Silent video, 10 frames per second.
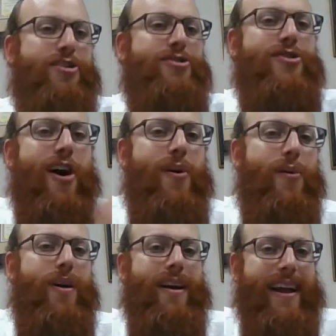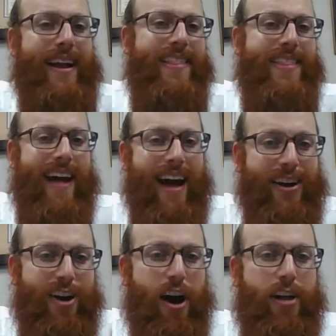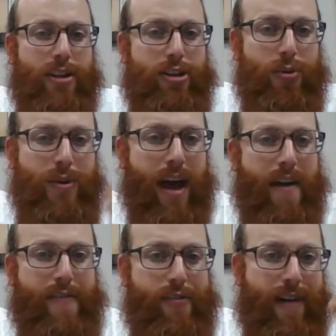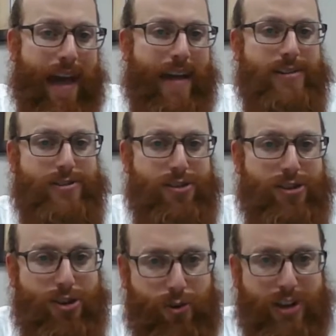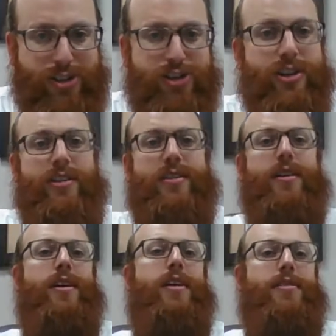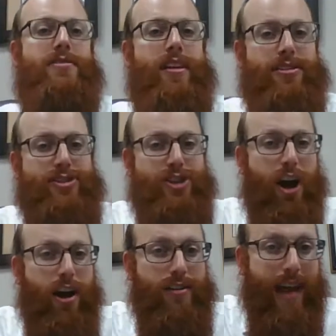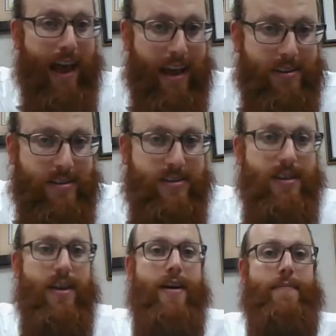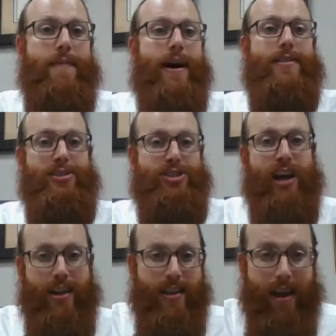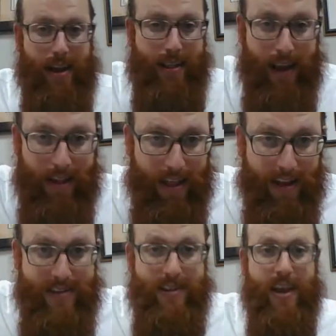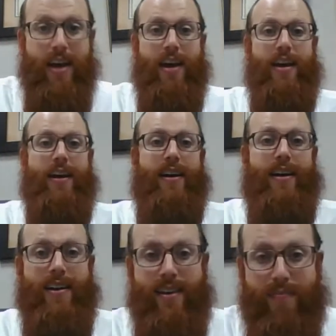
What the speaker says: Nowhere in the Haggadah do we ever answer the question that the child asks, "Ma nishtana halayla hazeh?"